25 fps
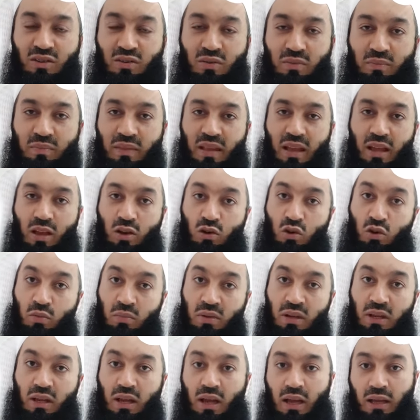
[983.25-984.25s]
You know,
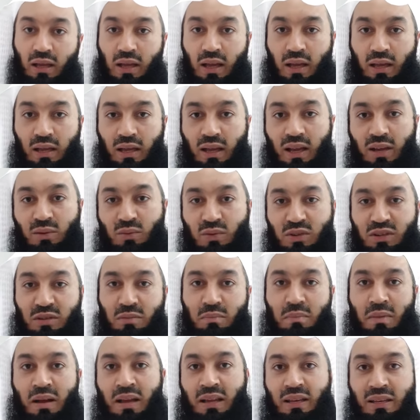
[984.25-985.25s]
normally I
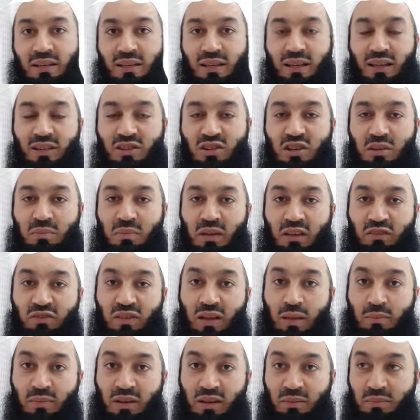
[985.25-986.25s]
wouldn't mind, actually, my
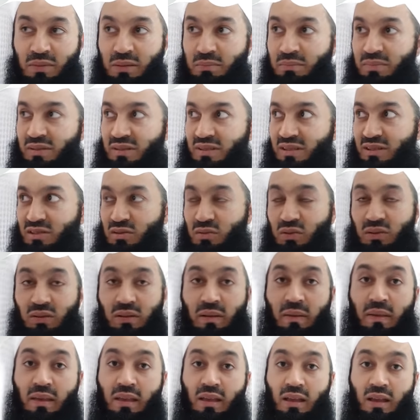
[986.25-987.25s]
family members and so
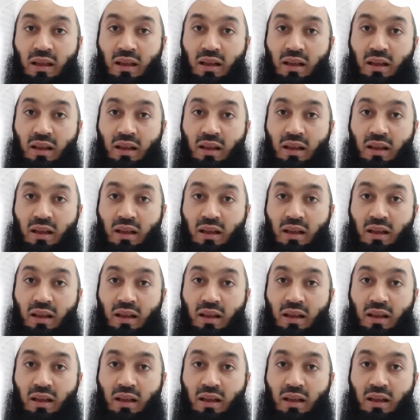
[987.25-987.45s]
on.